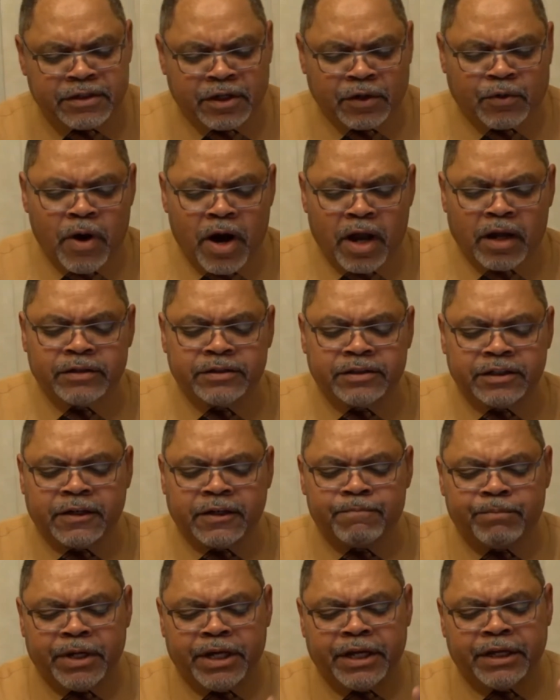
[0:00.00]
the quality
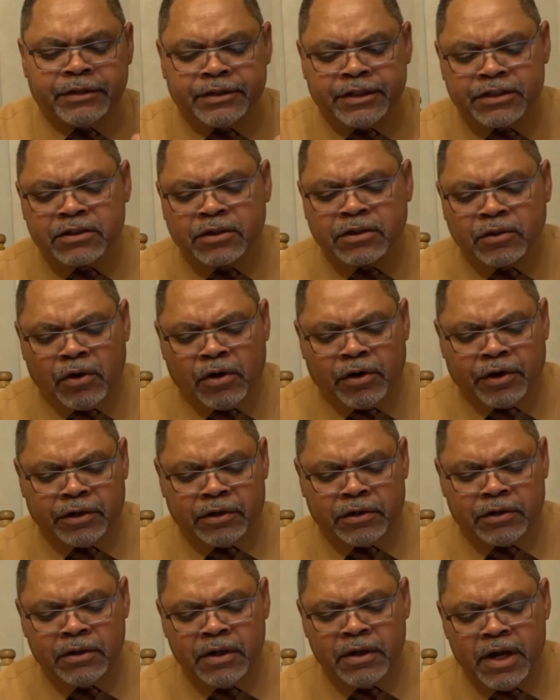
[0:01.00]
of being
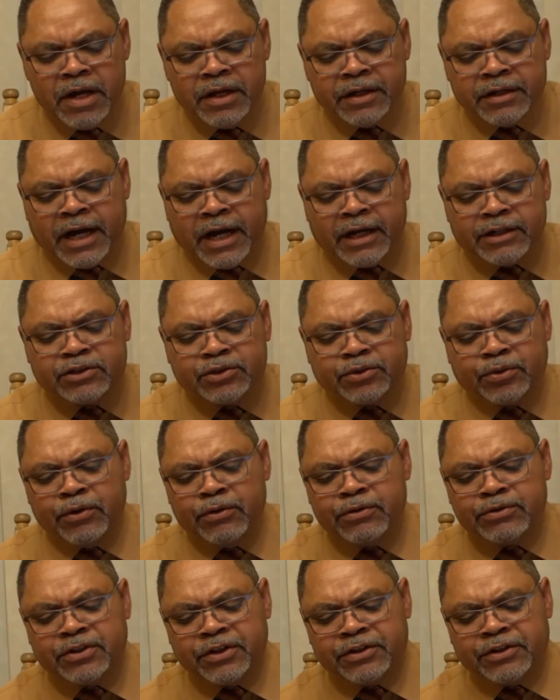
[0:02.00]
disloyal, not true to